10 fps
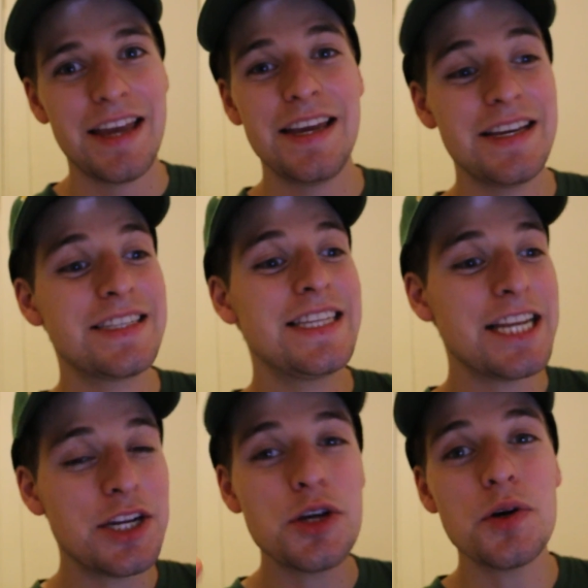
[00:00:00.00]
he's
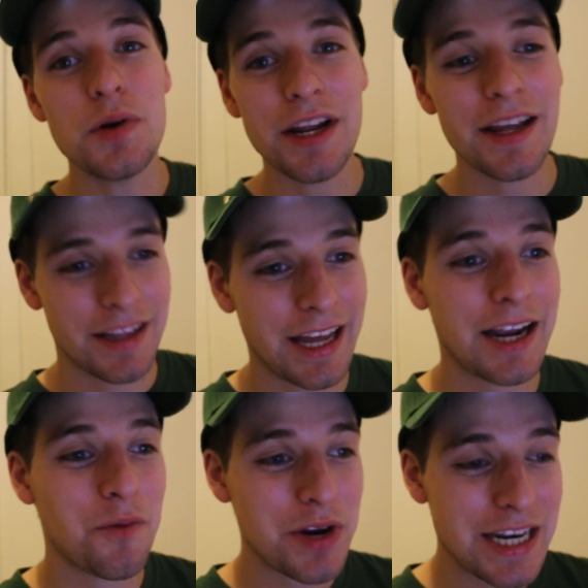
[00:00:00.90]
the dude.
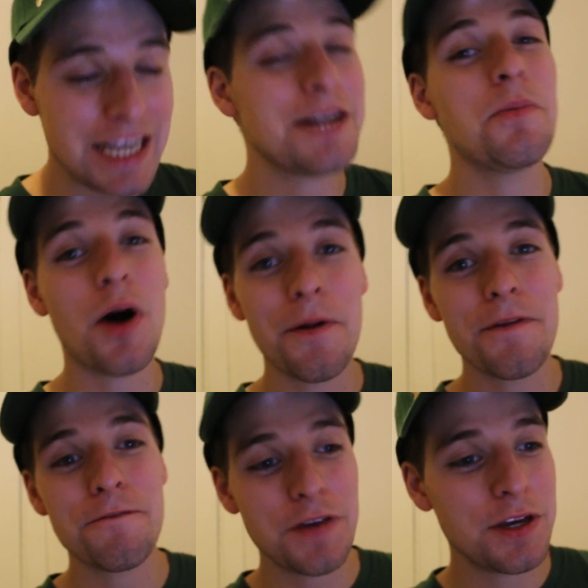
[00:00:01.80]
Like we need him on
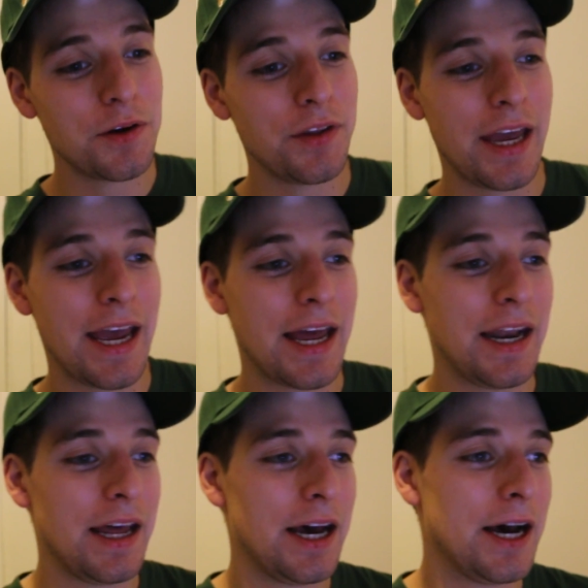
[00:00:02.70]
the field,
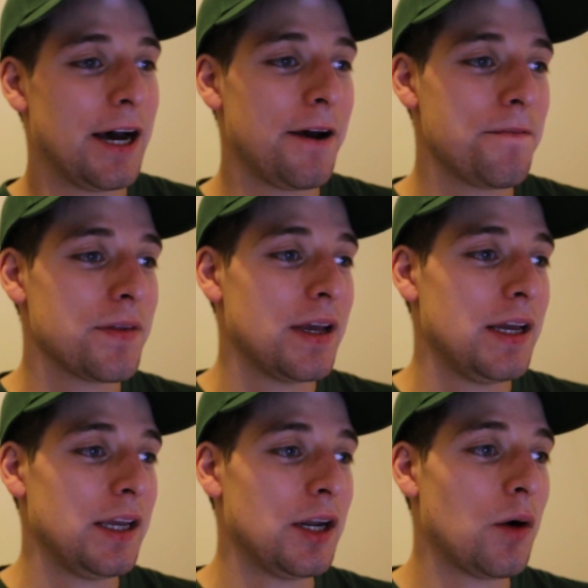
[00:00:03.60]
and uh,
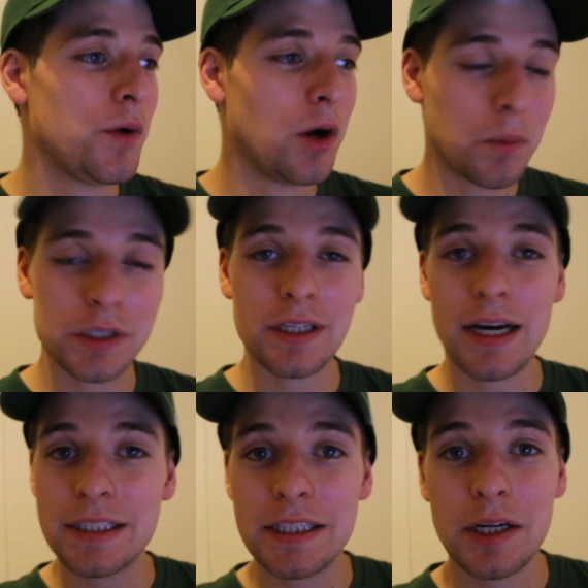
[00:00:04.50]
you know we almost
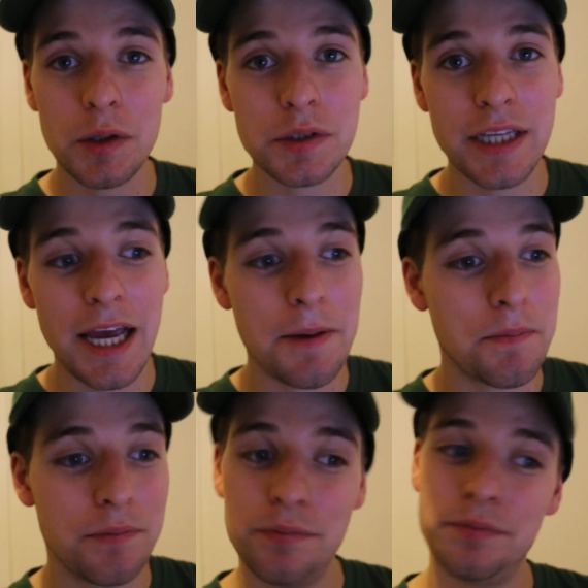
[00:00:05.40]
lost a close
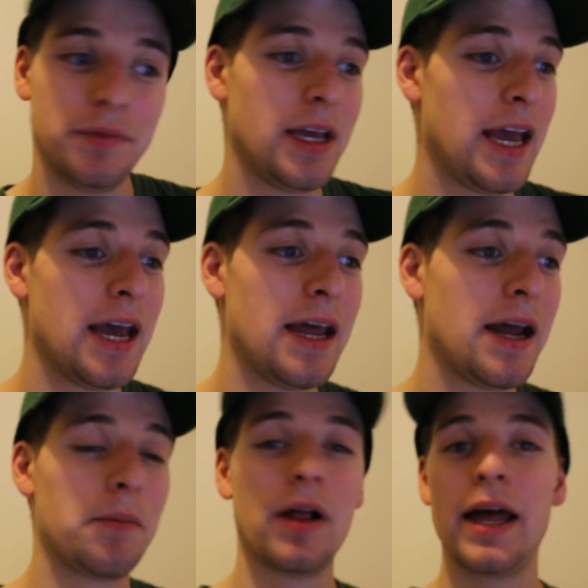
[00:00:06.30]
game, and
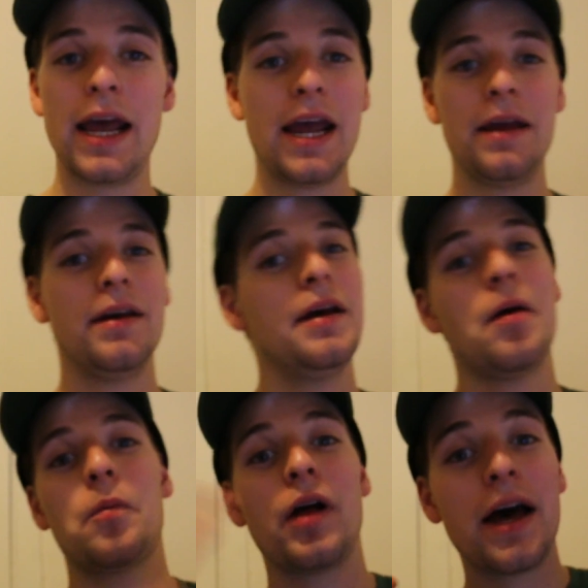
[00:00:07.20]
I'm glad. Hey,
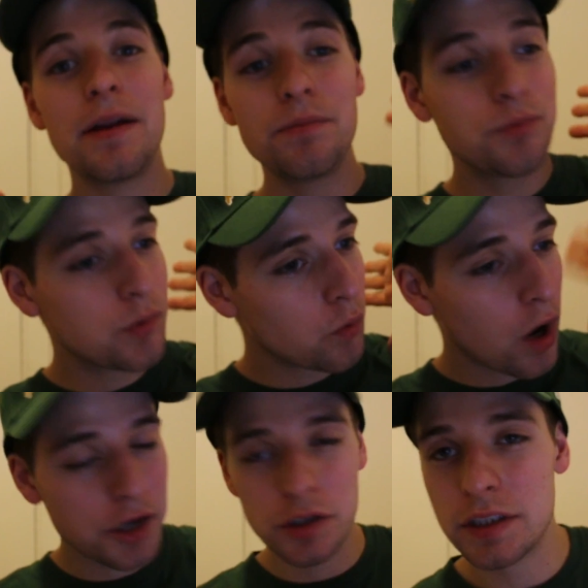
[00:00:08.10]
I'm glad
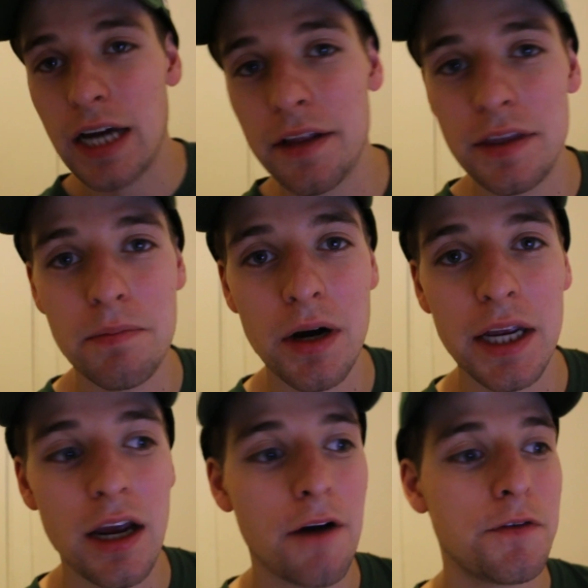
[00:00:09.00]
Rodgers got the
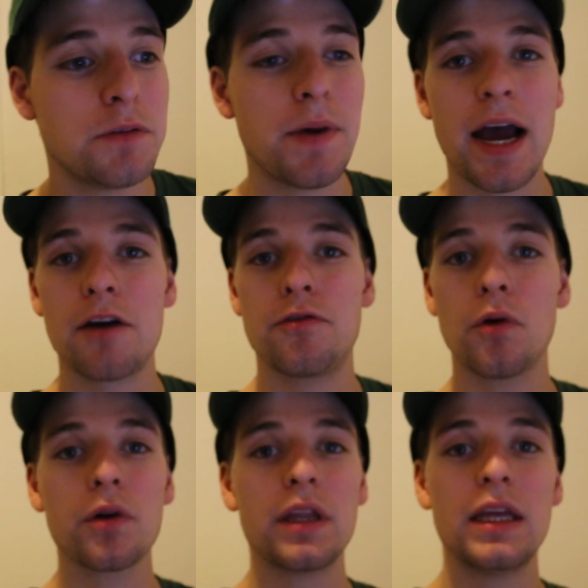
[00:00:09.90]
monkey off his back
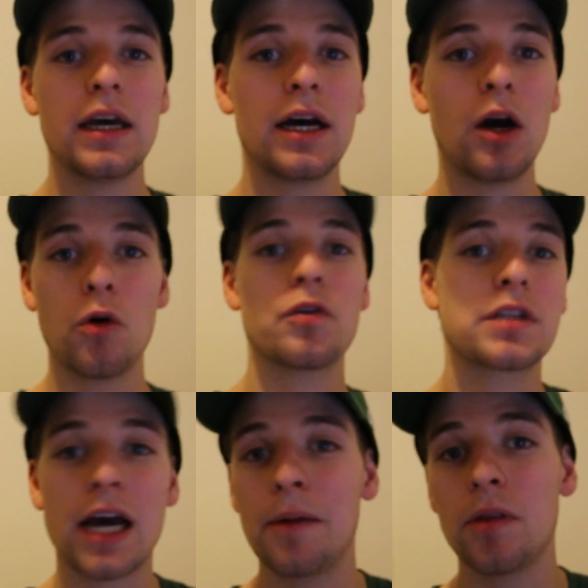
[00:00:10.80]
for the uh,
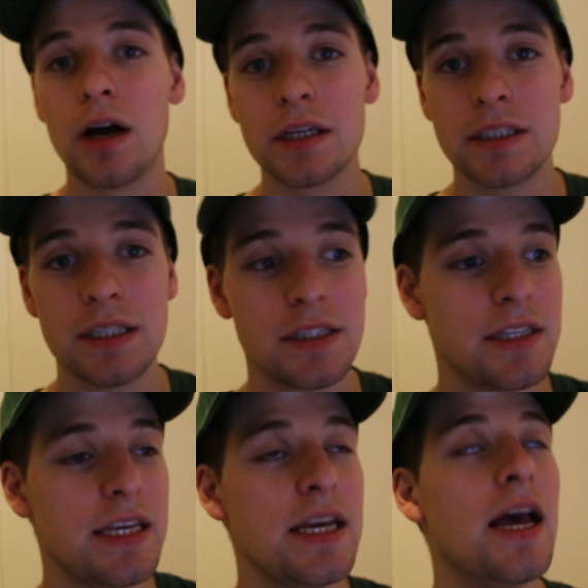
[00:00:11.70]
overtime losses,
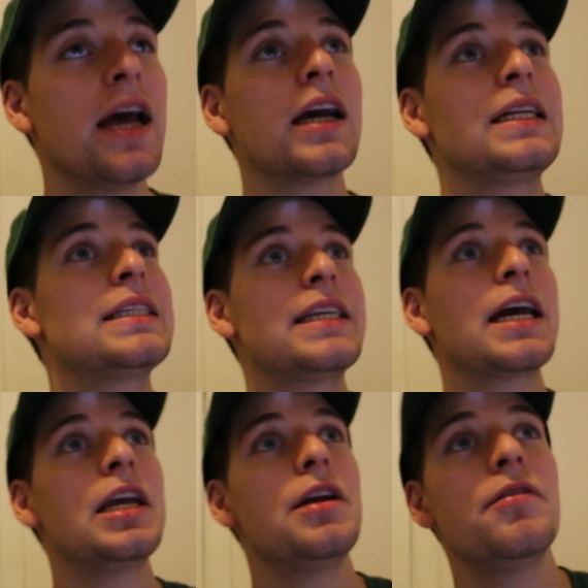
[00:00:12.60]
the
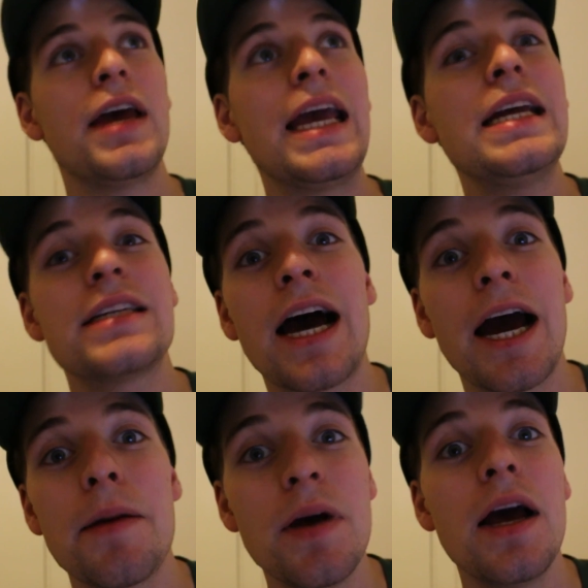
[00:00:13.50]
consecutive
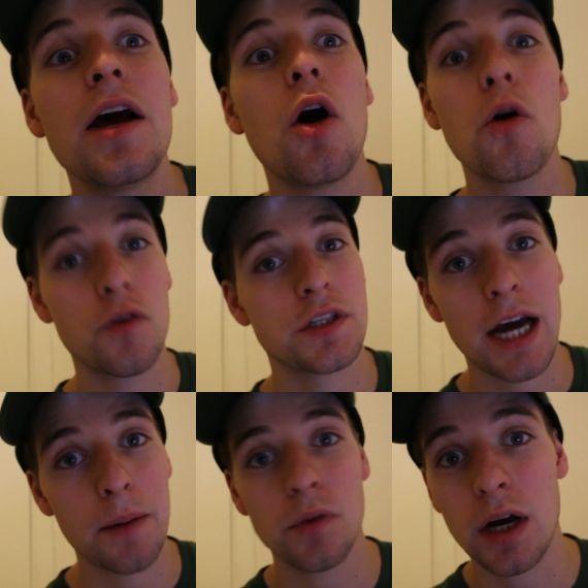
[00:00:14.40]
eight-time
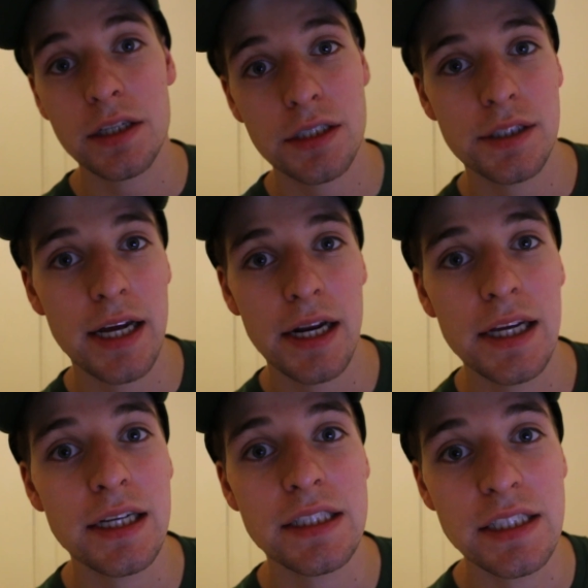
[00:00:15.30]
overtime losses that
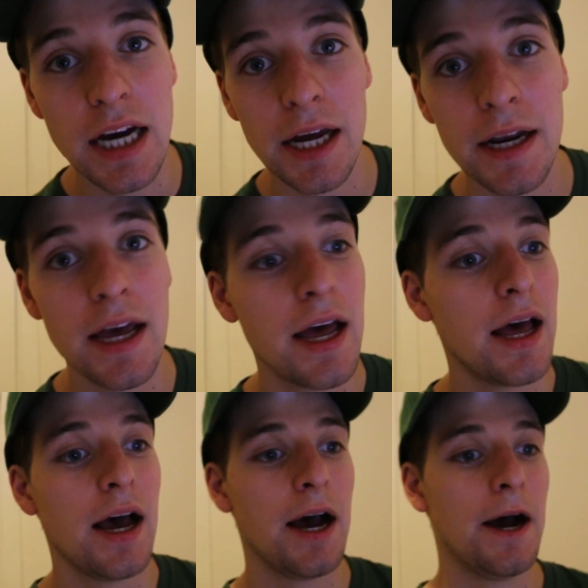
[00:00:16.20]
he has done
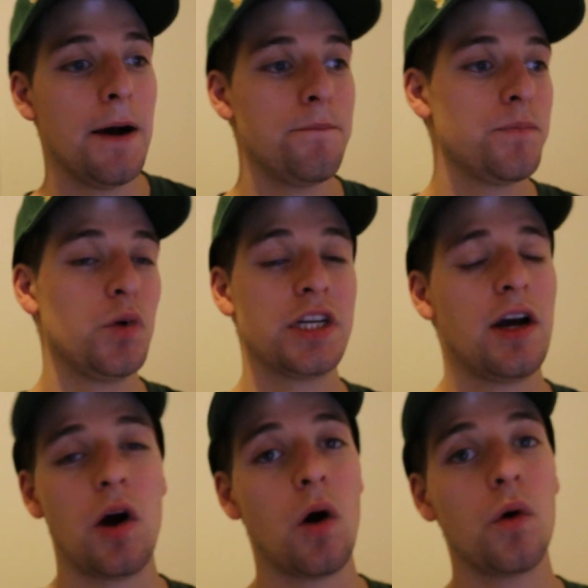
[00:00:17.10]
um, which
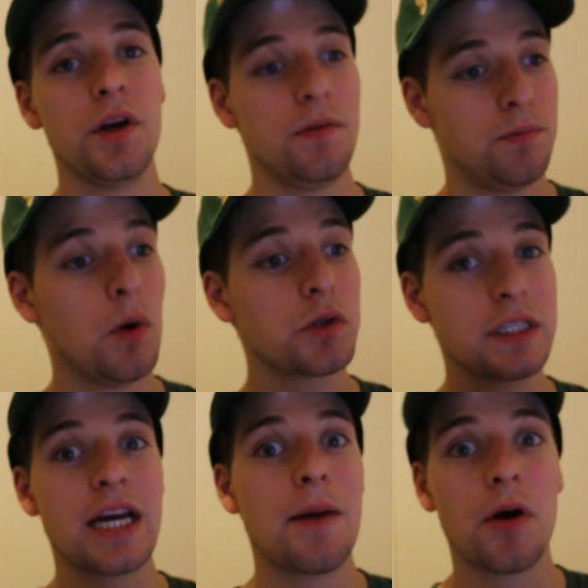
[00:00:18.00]
are, most
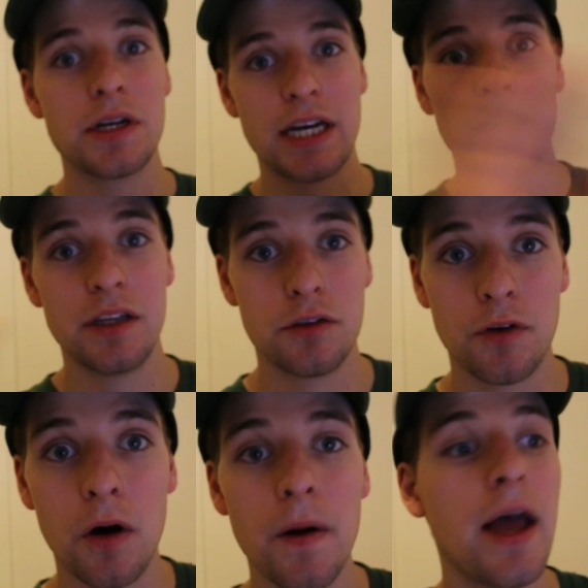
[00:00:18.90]
of the time aren't entirely his
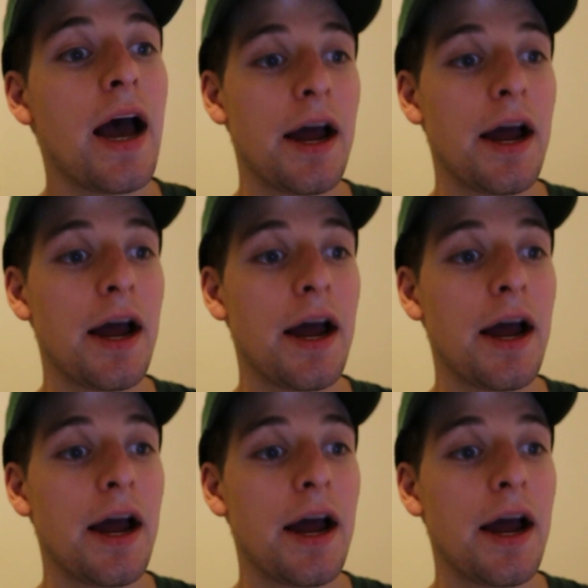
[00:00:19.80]
fault.